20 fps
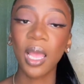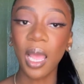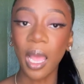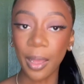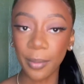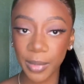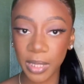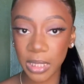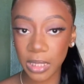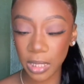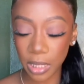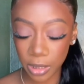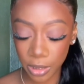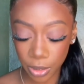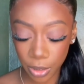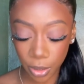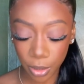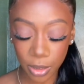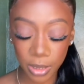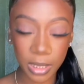I'm a studs
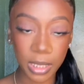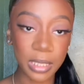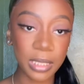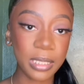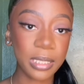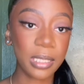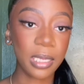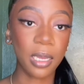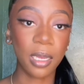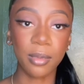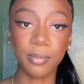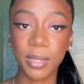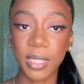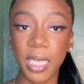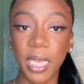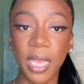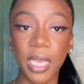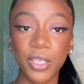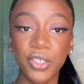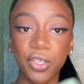girl since
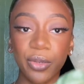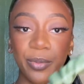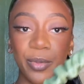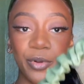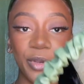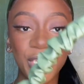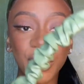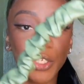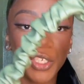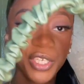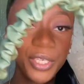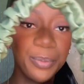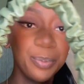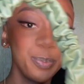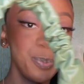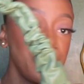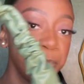St. Angelo Merici.